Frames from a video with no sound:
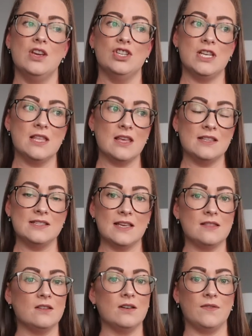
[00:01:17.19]
She then
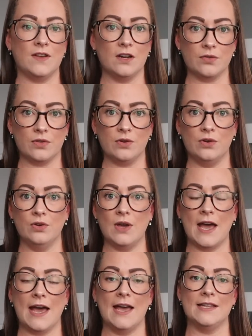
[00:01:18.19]
sent the referral through
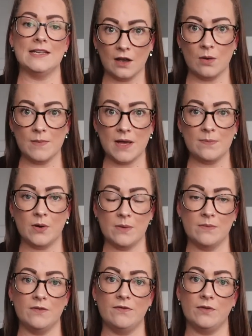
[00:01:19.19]
and I got my
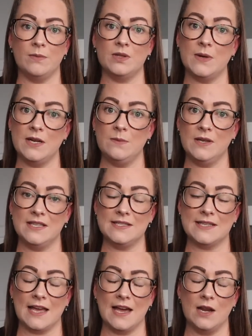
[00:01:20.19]
appointment for my 20-week
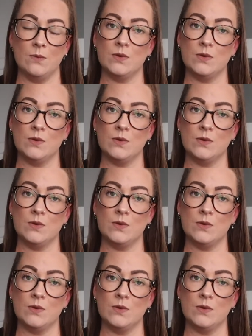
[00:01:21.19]
scan,